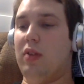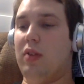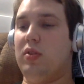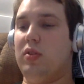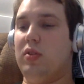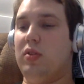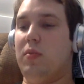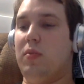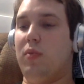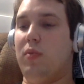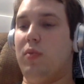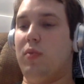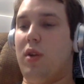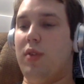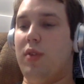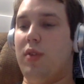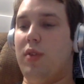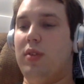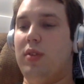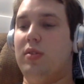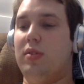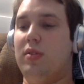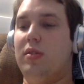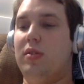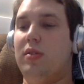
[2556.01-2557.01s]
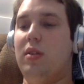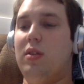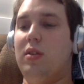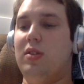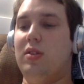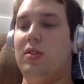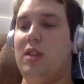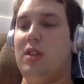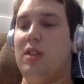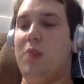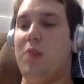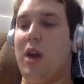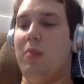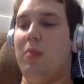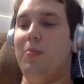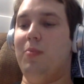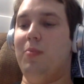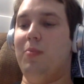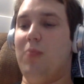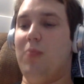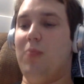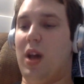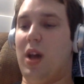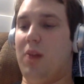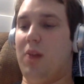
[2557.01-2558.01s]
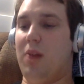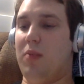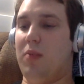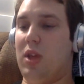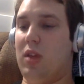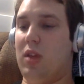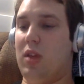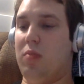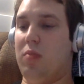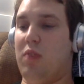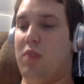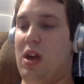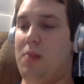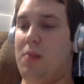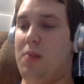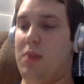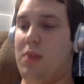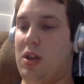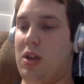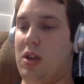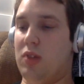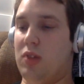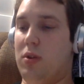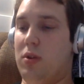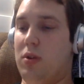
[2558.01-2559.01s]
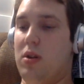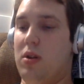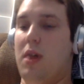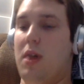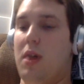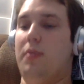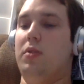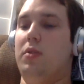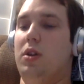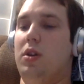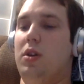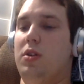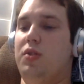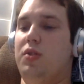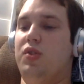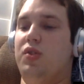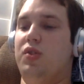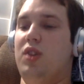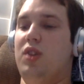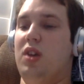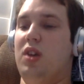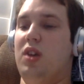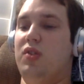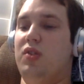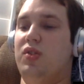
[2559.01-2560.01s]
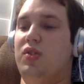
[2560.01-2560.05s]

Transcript: A deep thought that the D-bag Megadeth fan base would never understand.